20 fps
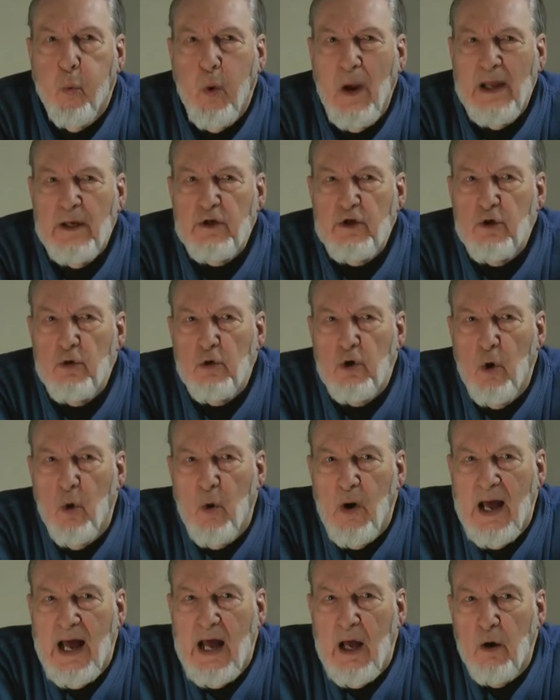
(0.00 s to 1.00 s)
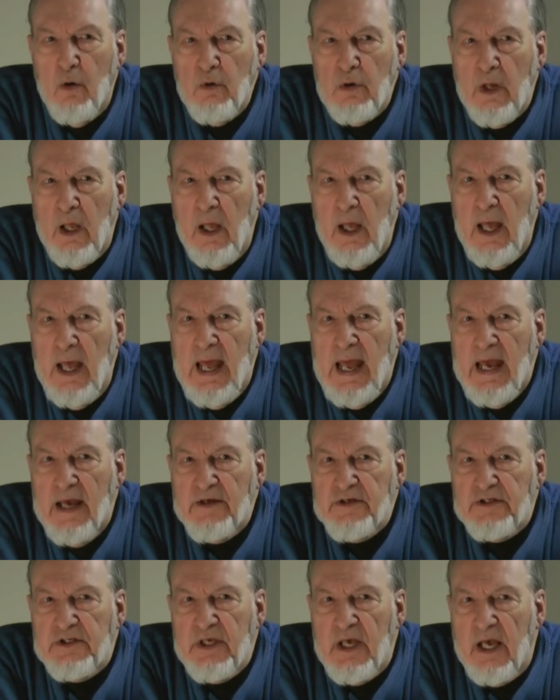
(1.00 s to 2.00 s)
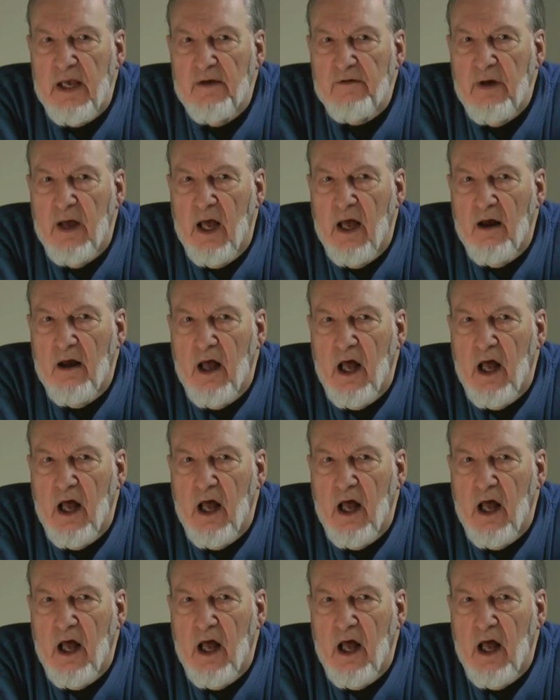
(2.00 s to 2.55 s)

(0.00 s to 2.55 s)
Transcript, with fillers: when you go out as an